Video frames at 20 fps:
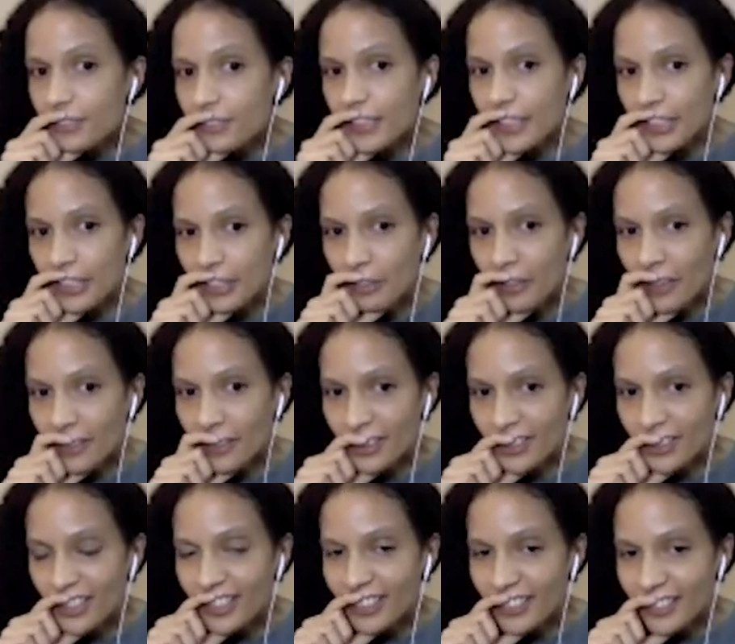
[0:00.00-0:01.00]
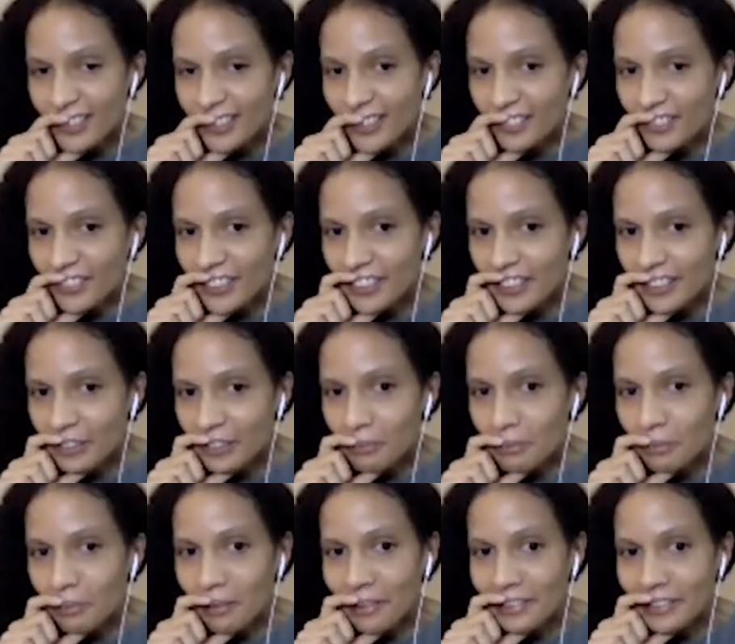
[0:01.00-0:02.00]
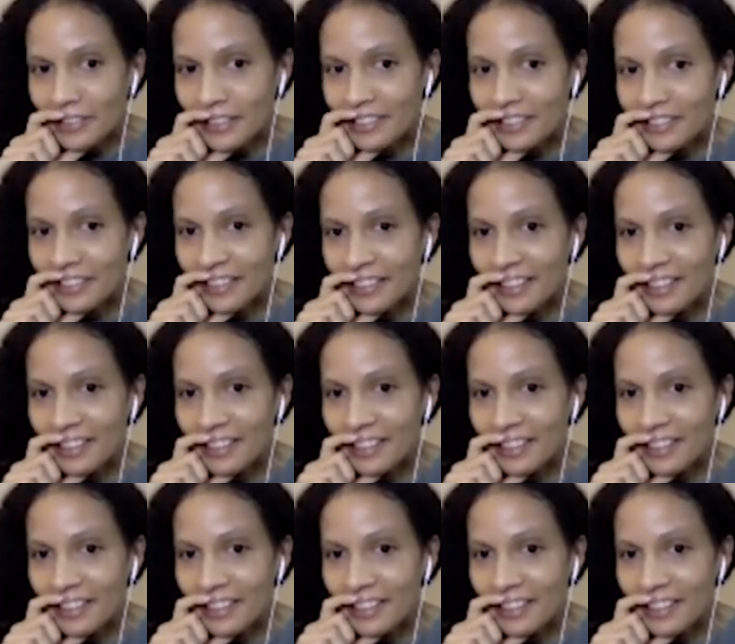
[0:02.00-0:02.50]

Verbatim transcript: a really good question. Definitely still processing